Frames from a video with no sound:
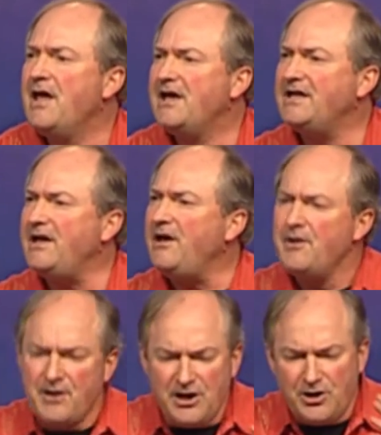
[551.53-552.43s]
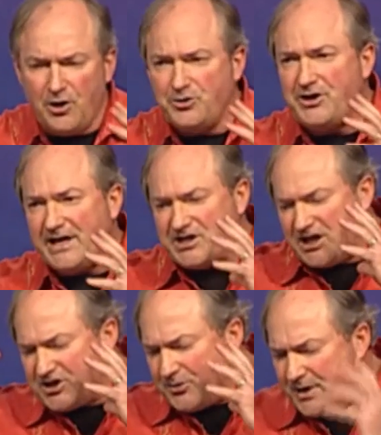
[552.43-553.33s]
He, you know, they
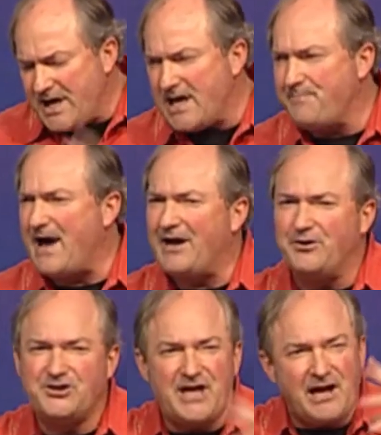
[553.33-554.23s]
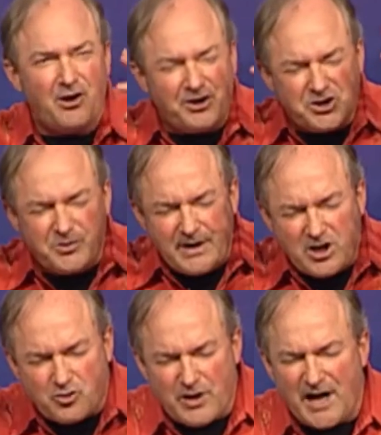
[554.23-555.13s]
changed their eating patterns. They got into
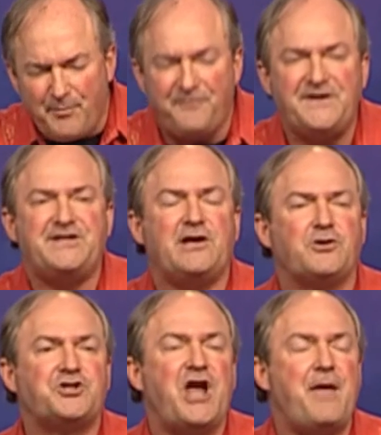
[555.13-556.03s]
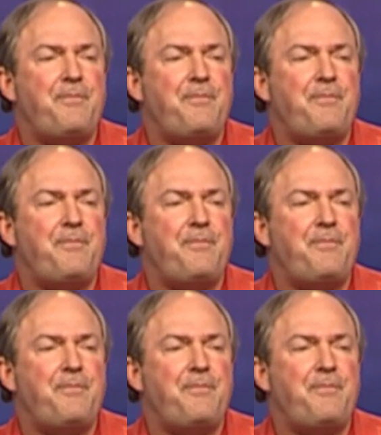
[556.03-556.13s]
incredible physical shape.